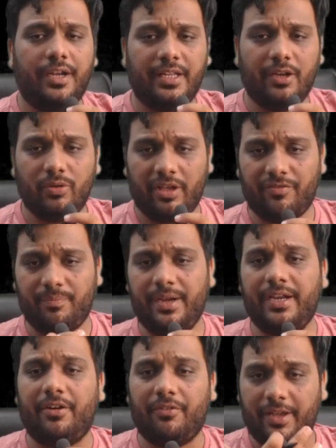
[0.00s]
They could have
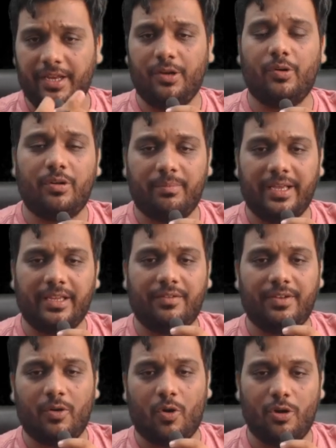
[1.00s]
made it very good by
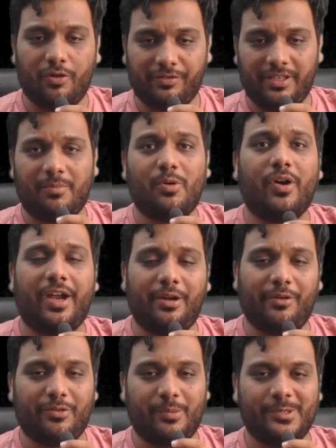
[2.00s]
giving all of the above
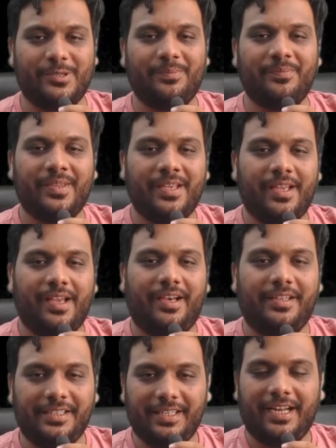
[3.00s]
kind of option.
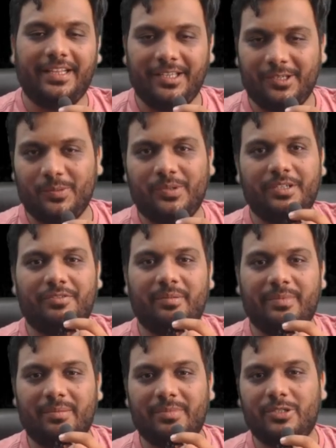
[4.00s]
Here I think students will
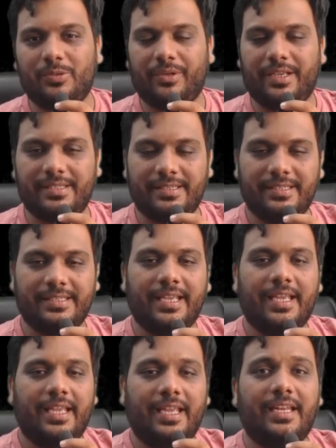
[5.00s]
be able to guess this.
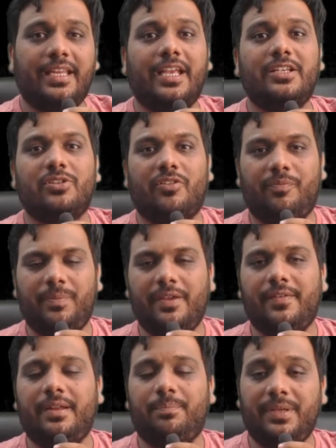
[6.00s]
In case of peer